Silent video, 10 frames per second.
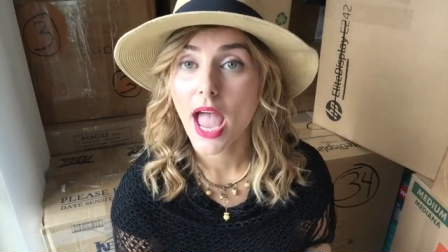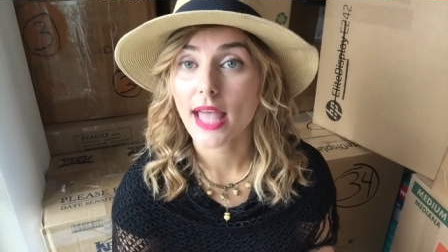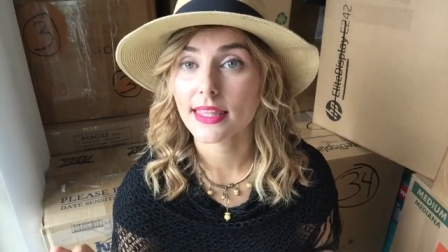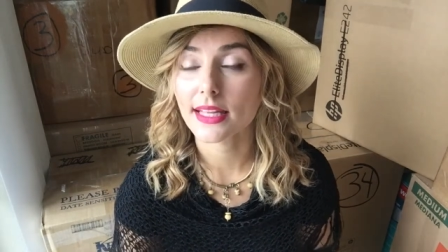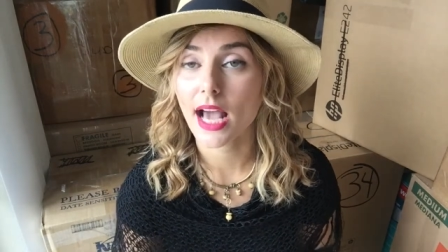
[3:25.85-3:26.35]

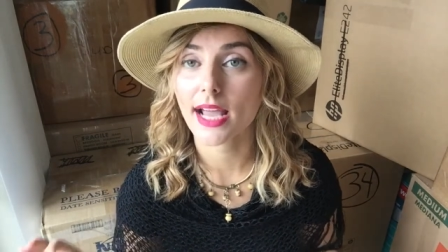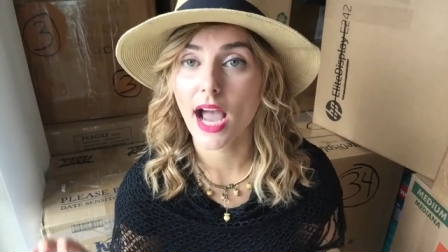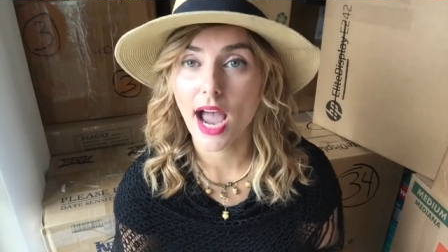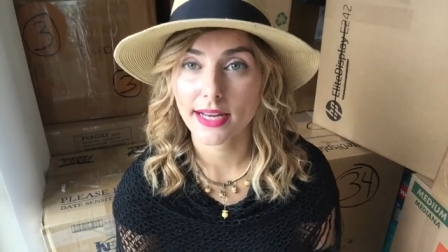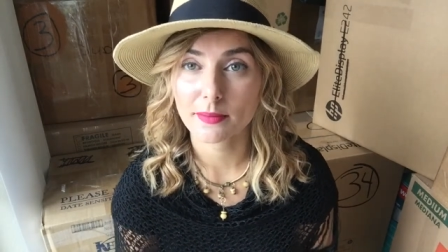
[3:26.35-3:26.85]
and then I
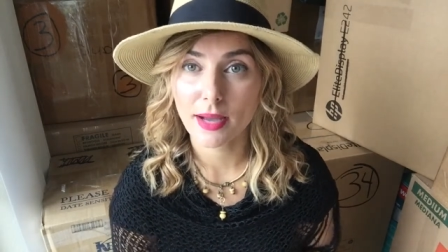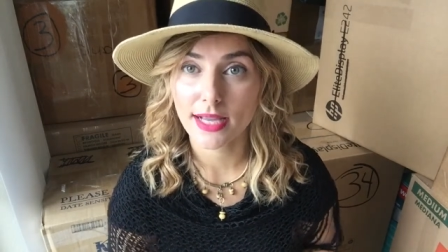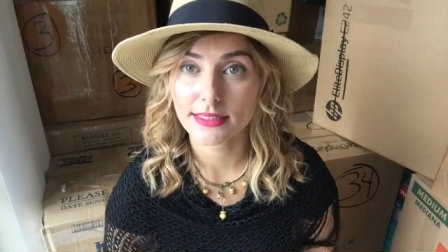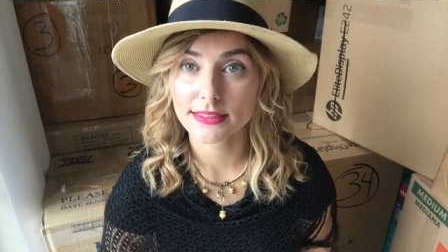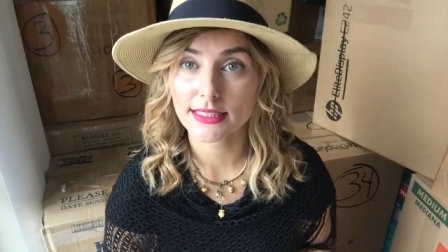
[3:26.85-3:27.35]

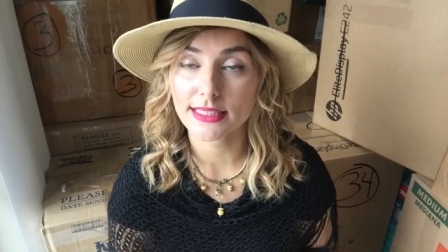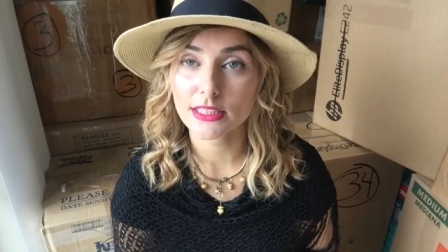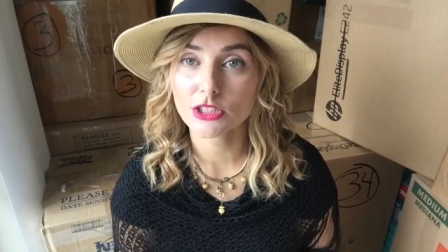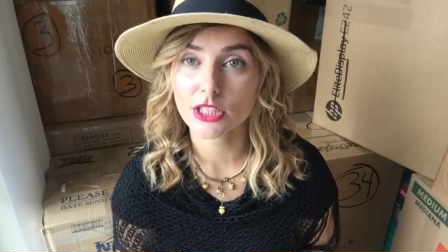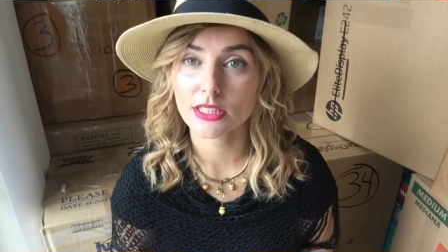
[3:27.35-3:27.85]
itemize
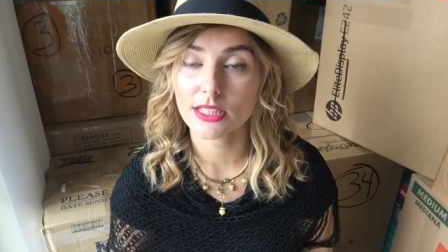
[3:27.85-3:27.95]
each